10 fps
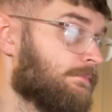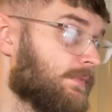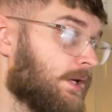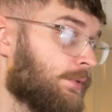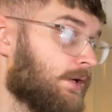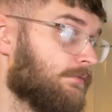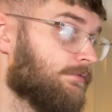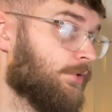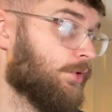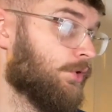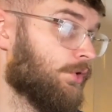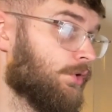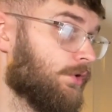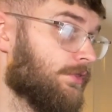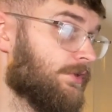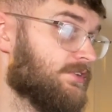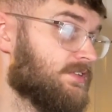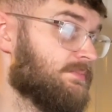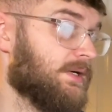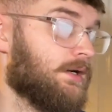They went for
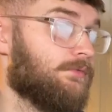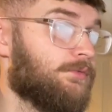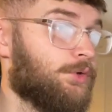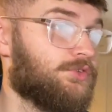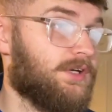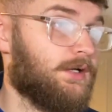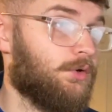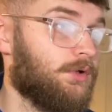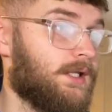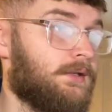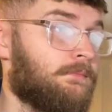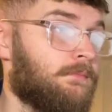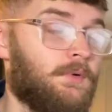£13.48 all in.